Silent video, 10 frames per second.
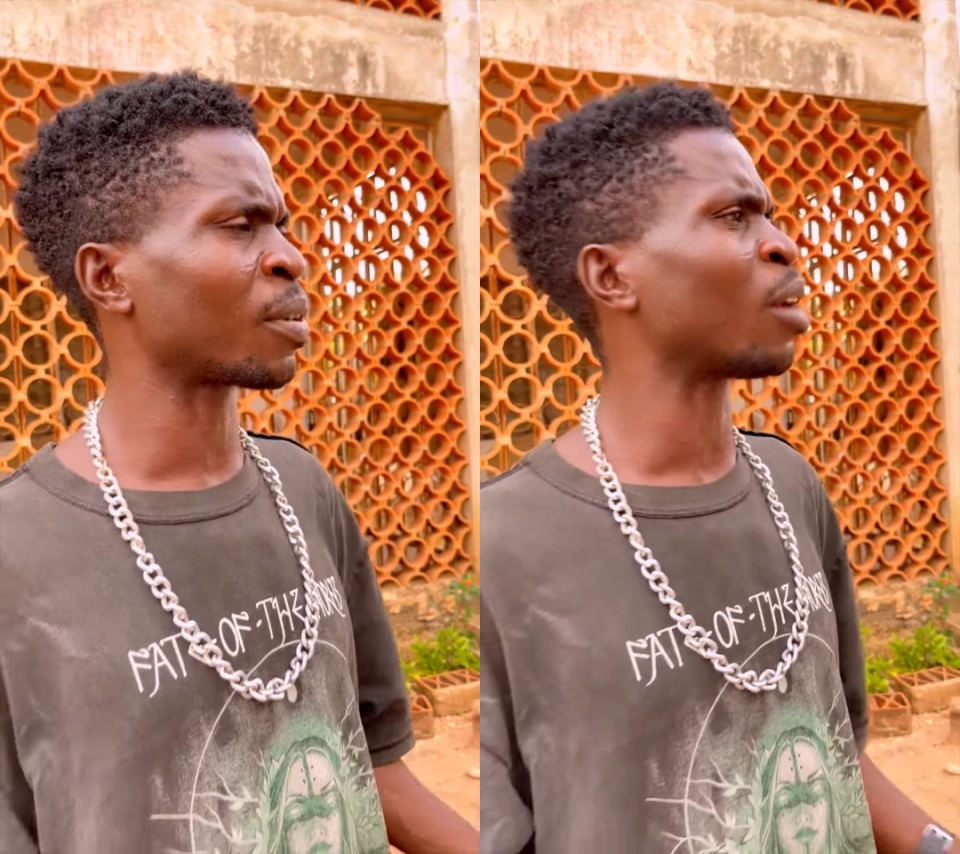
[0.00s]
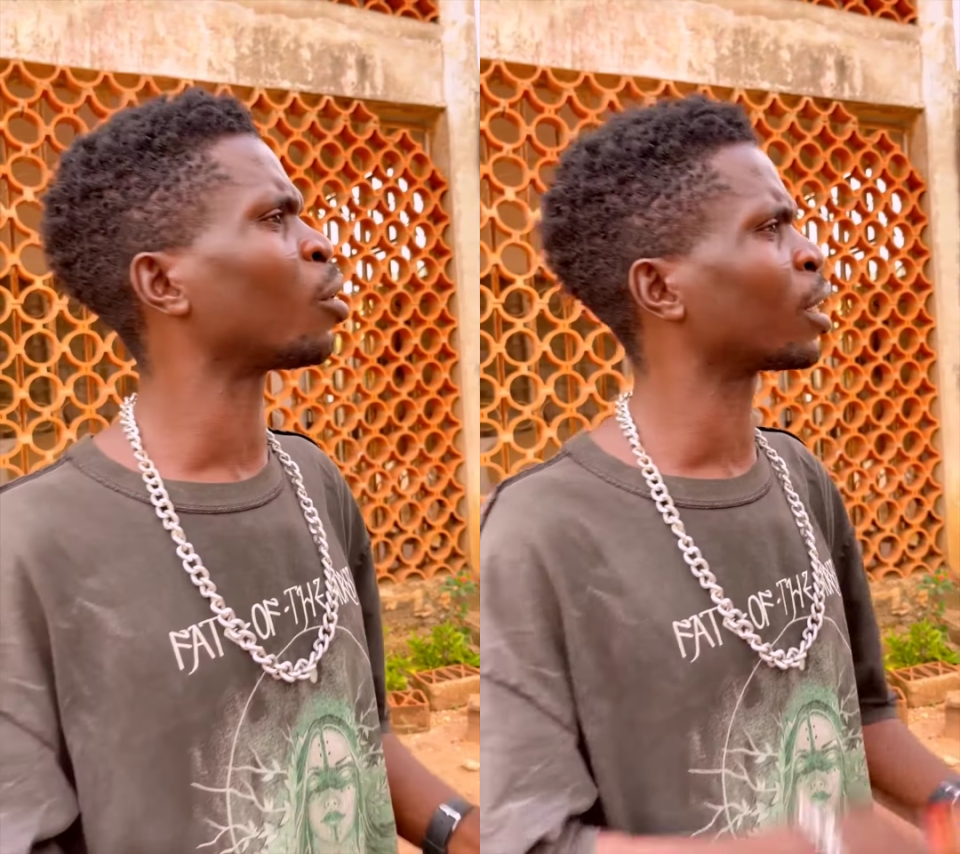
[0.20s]

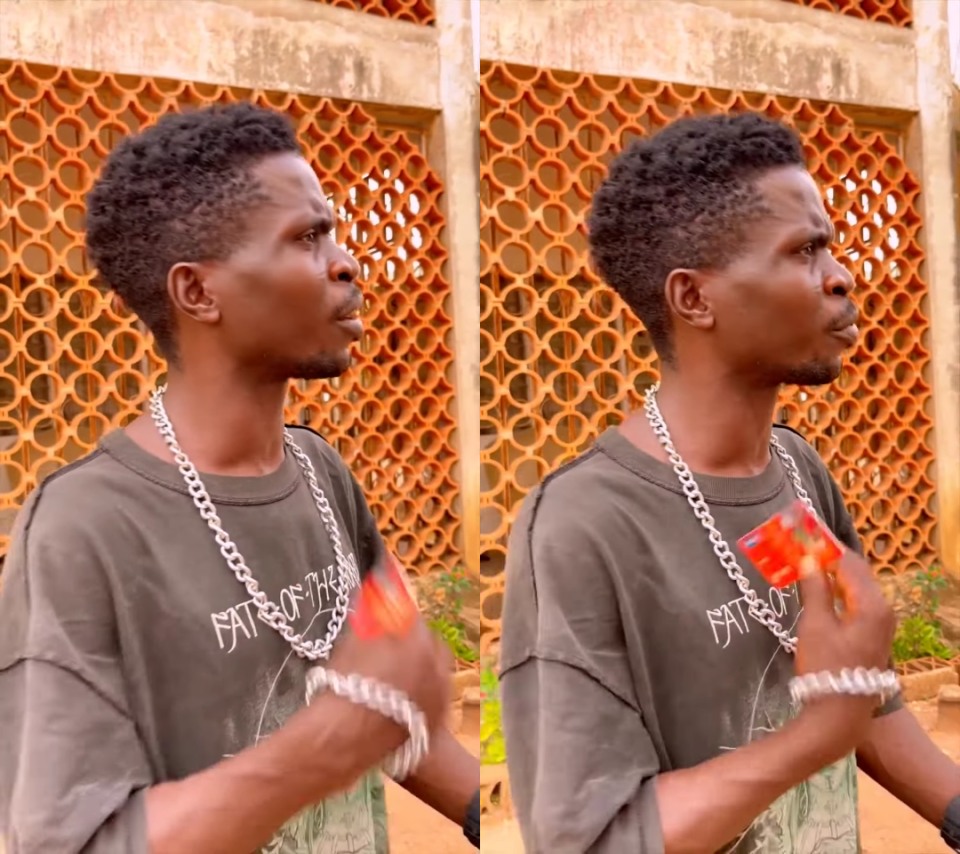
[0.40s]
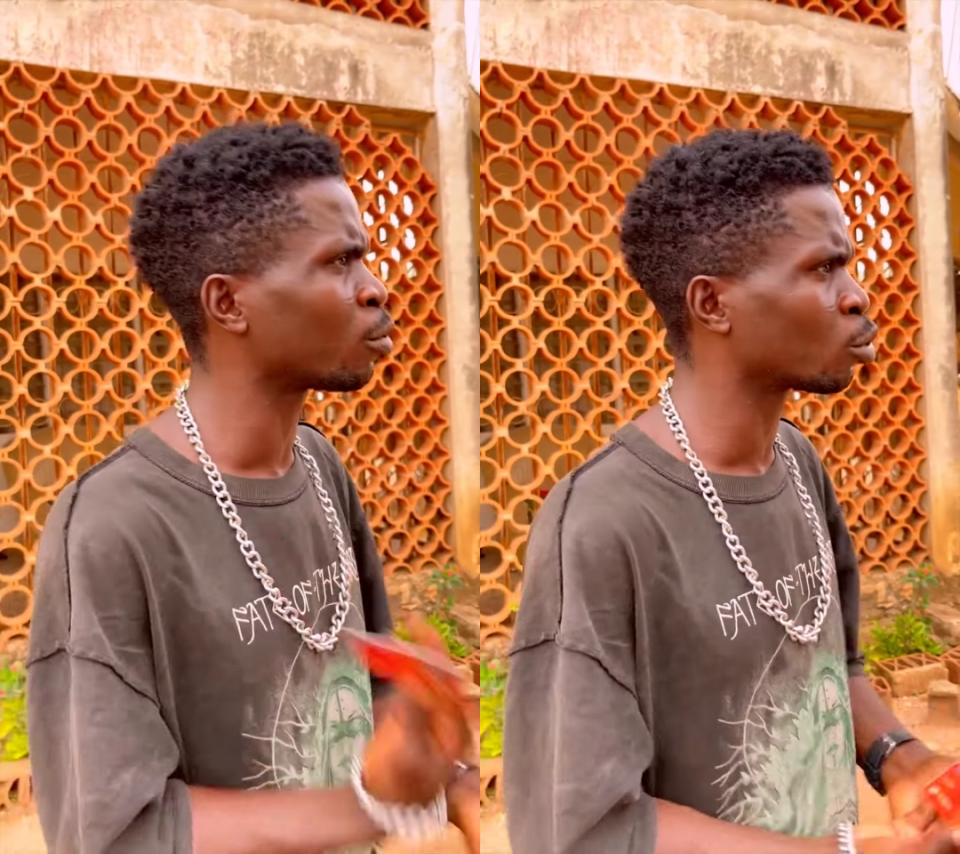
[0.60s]
I not get
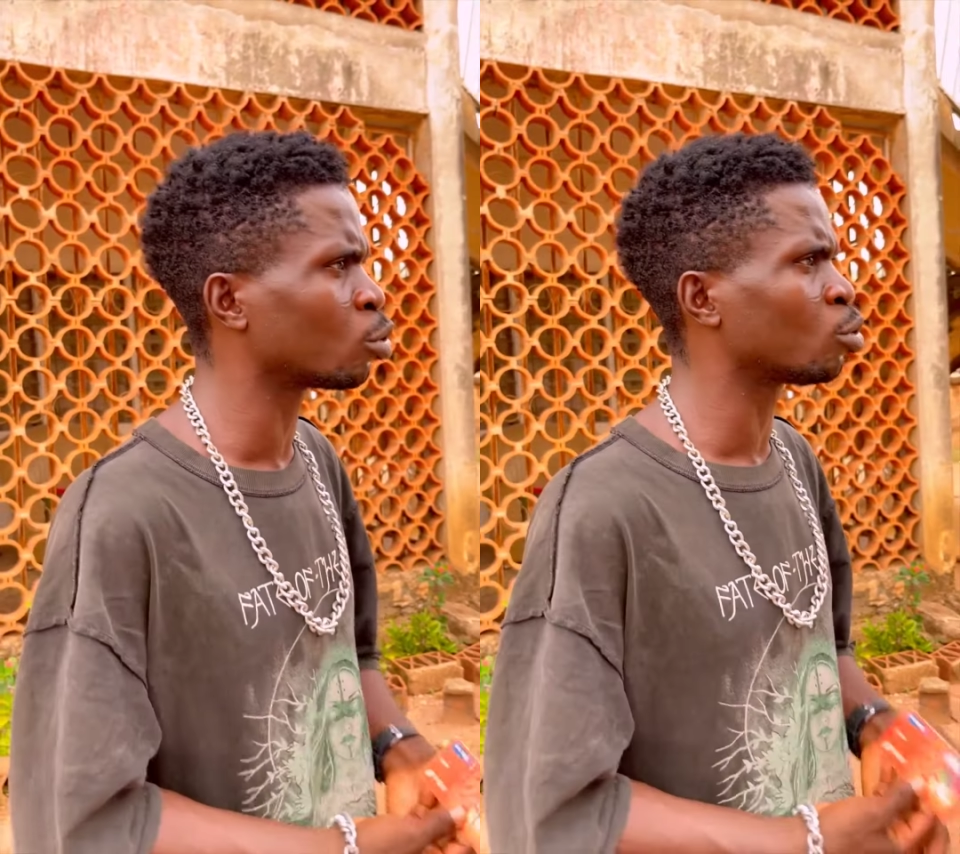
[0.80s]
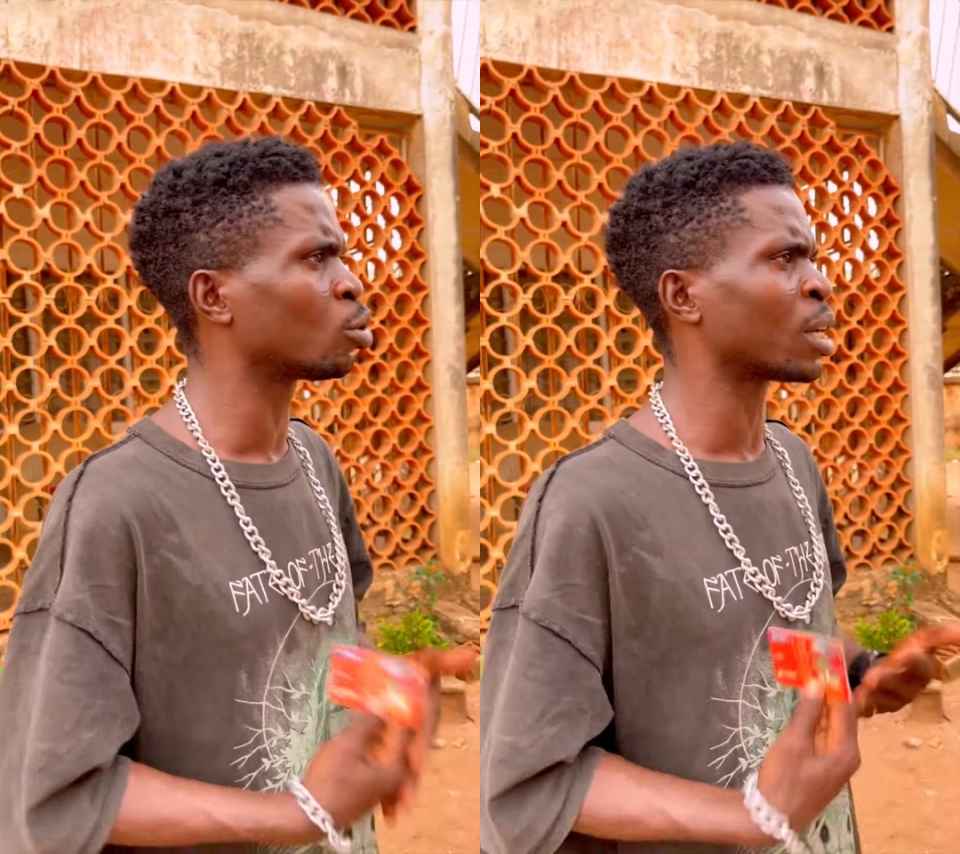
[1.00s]
phone to
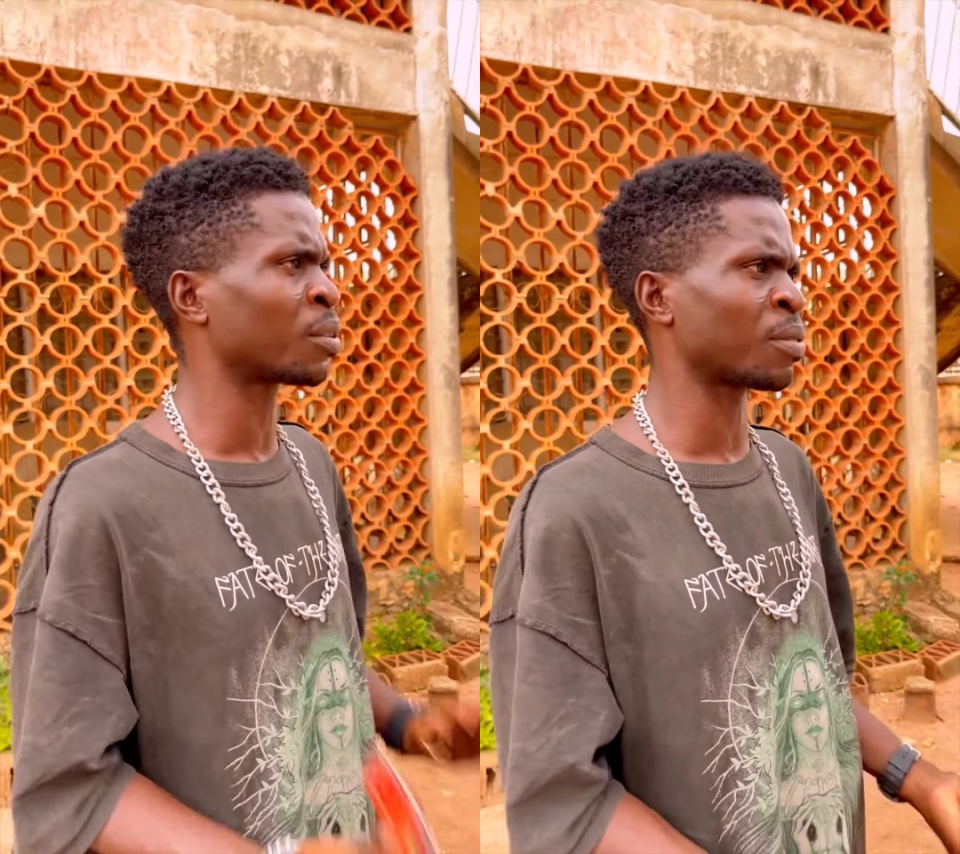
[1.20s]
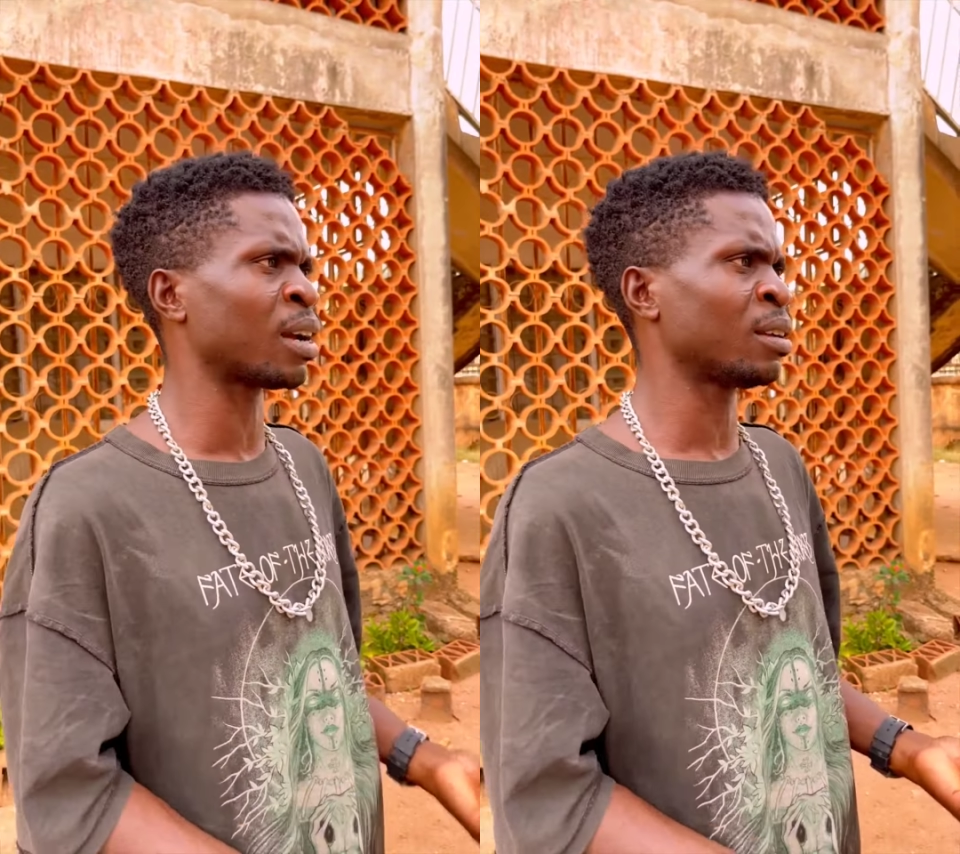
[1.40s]
do
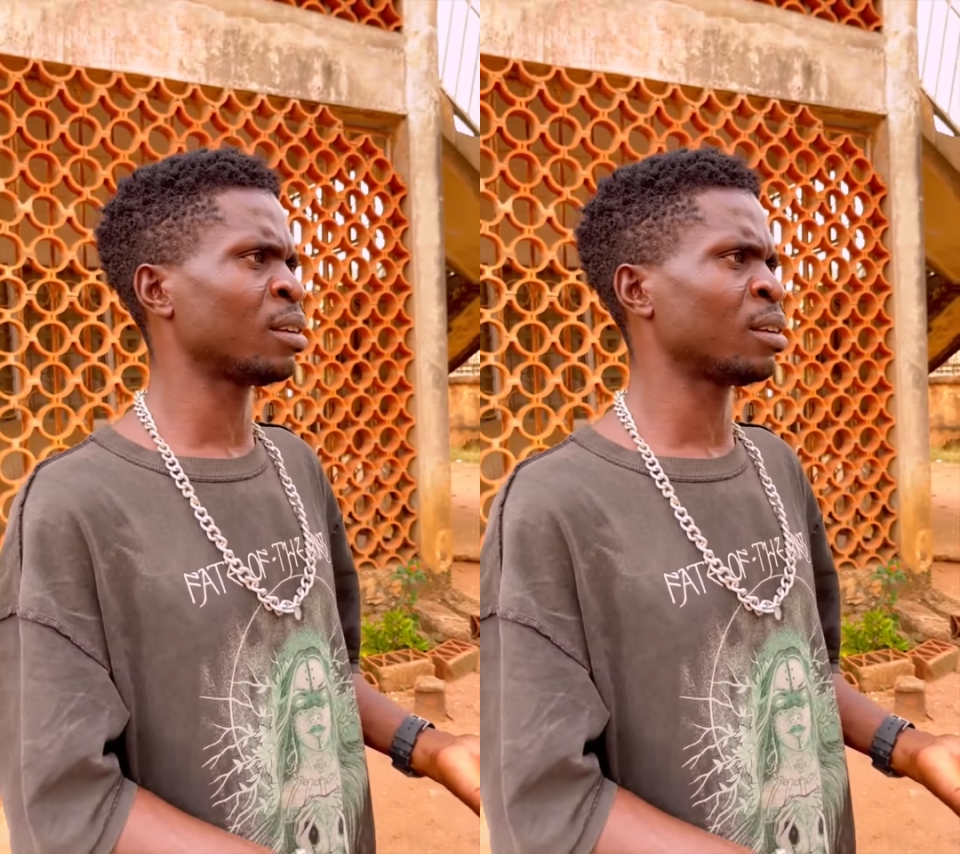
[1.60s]
transfer.